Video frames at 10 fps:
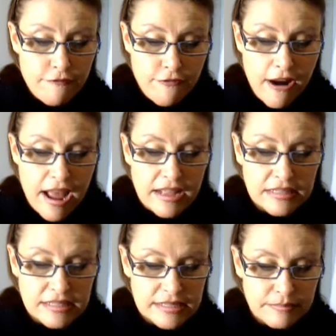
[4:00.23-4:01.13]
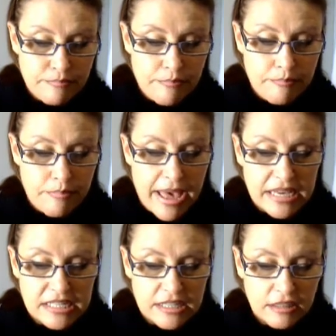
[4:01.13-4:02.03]
France,
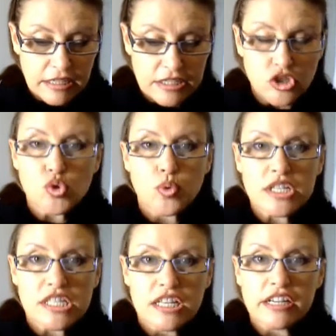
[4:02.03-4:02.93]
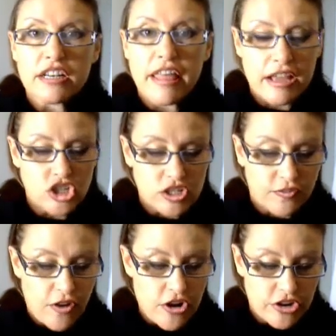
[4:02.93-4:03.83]
Basel in Switzerland, they
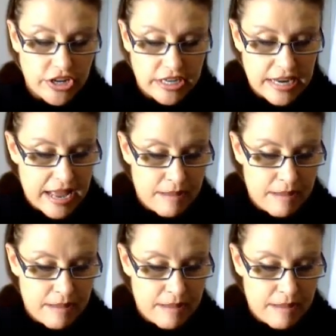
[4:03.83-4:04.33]
just voted